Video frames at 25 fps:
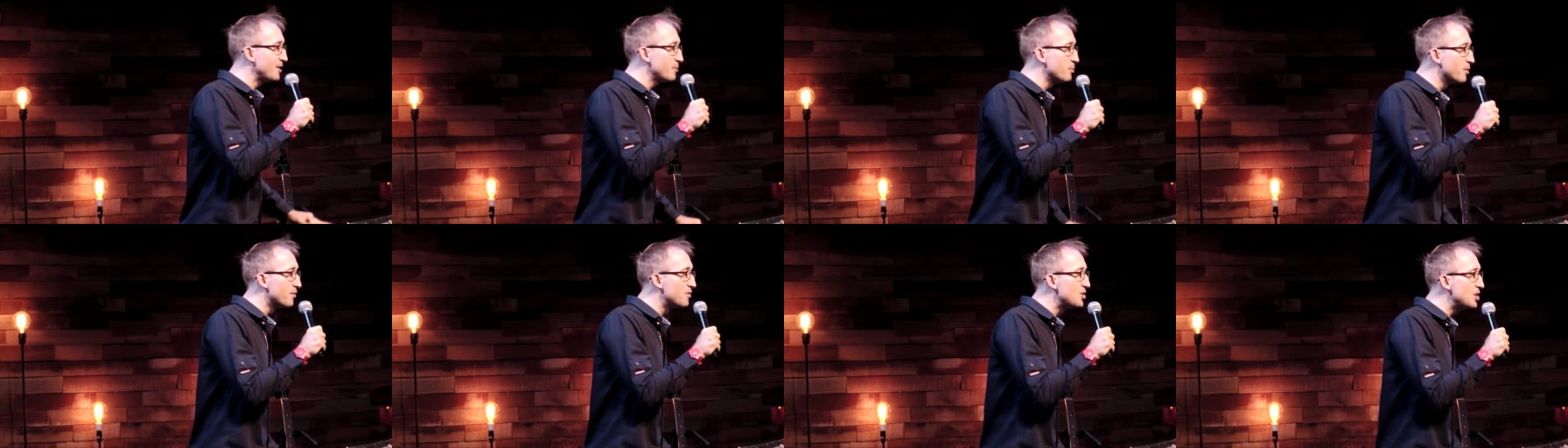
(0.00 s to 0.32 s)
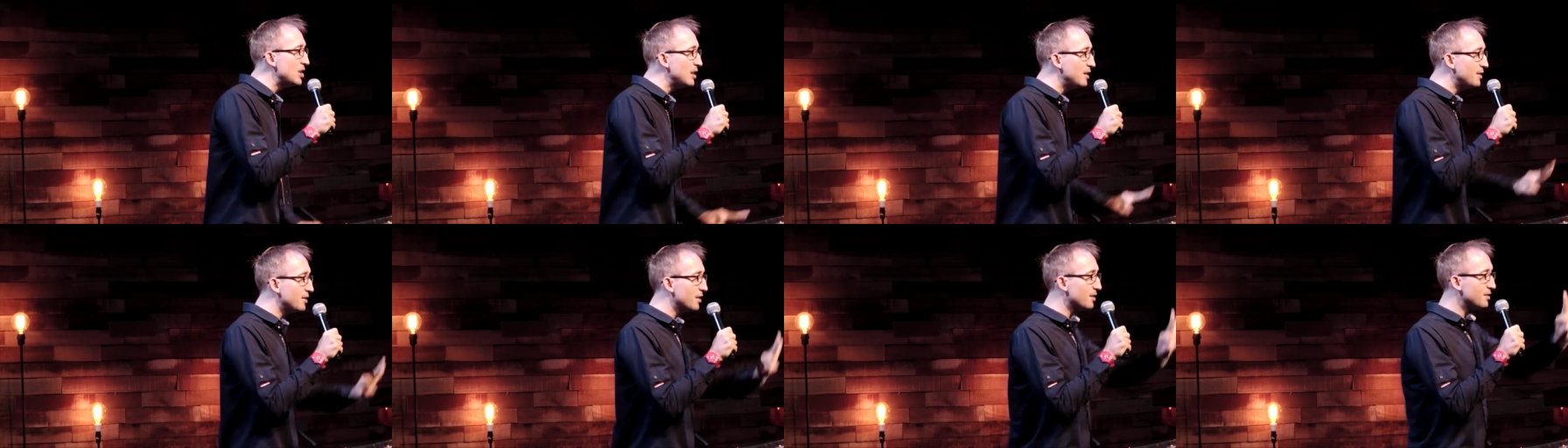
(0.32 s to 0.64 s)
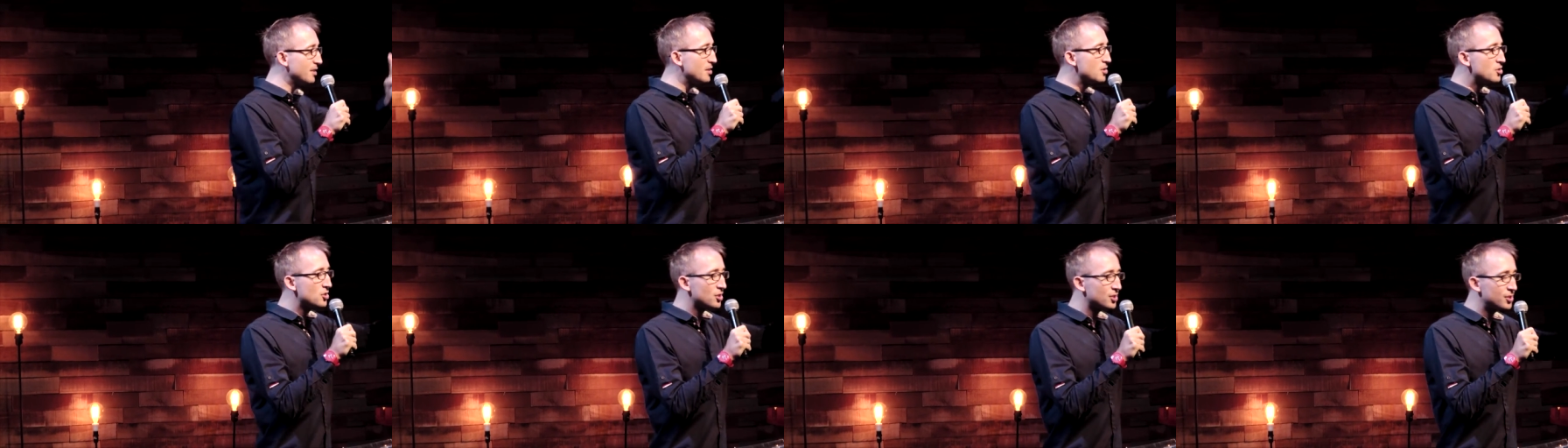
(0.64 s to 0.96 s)
of Jesus in
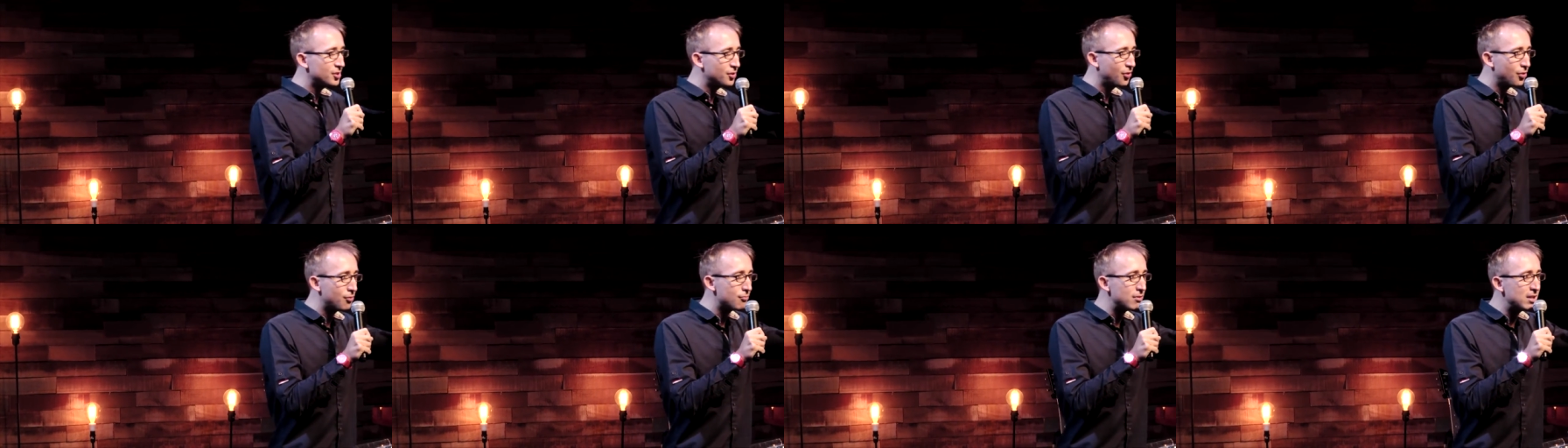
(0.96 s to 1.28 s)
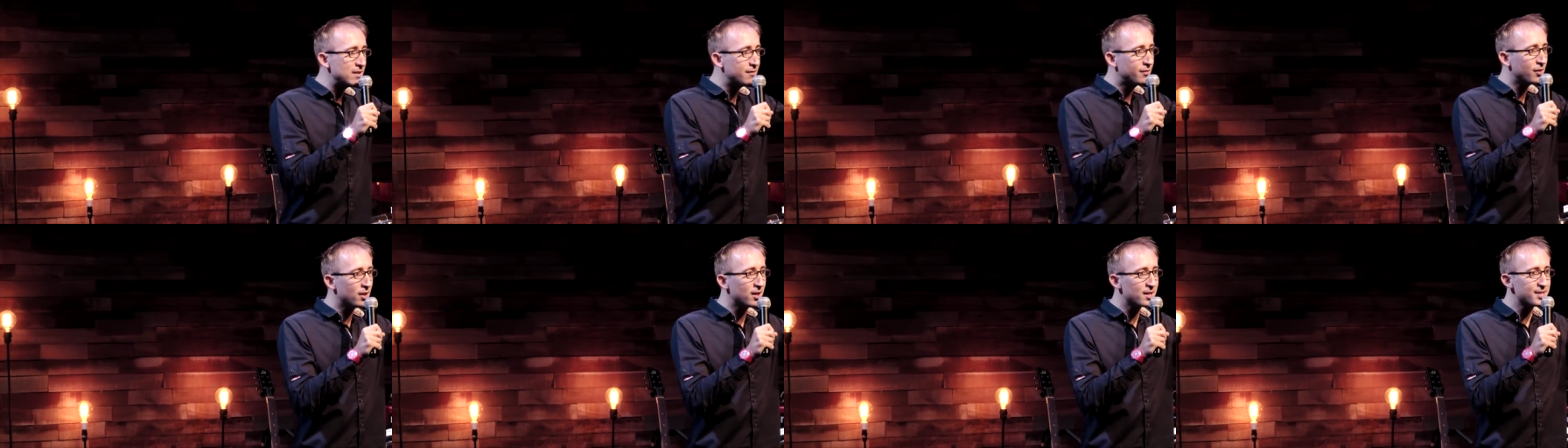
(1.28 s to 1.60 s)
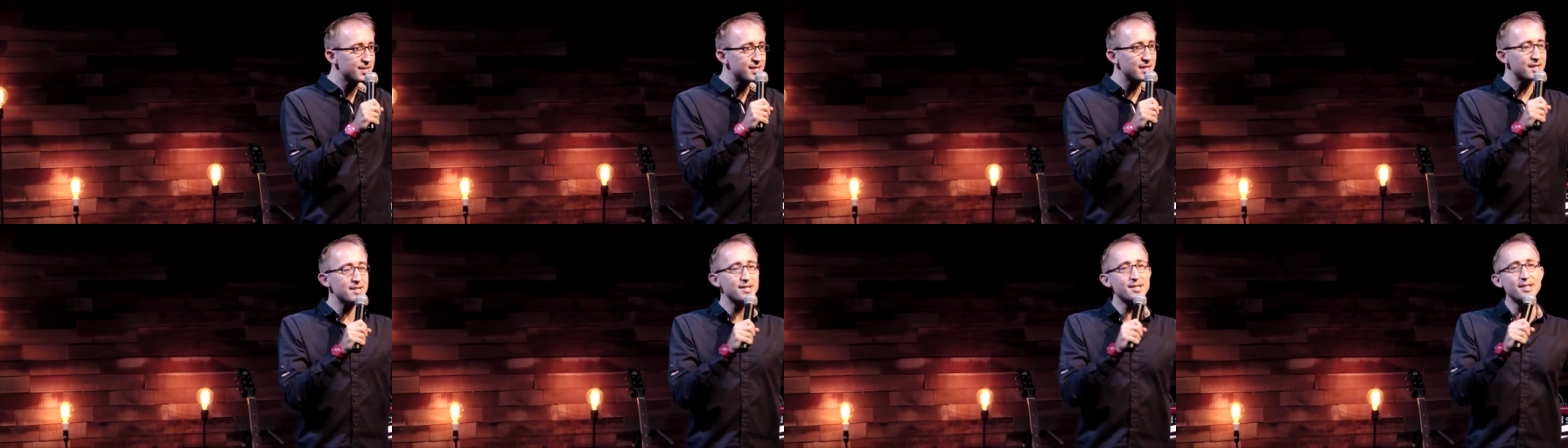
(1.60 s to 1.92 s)
just 3
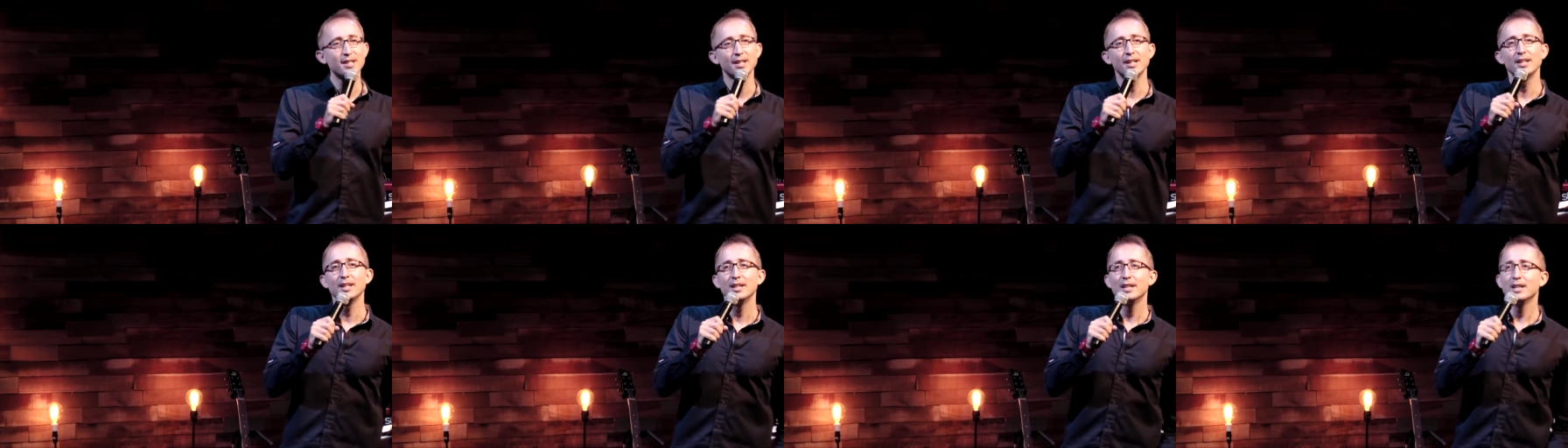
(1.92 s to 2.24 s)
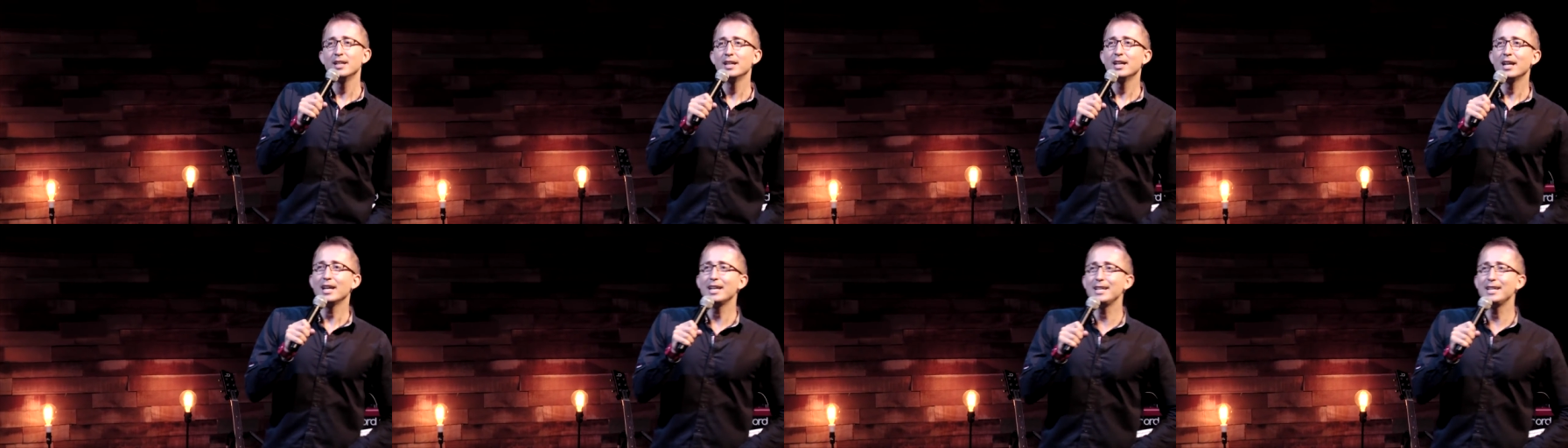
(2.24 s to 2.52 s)
verses. He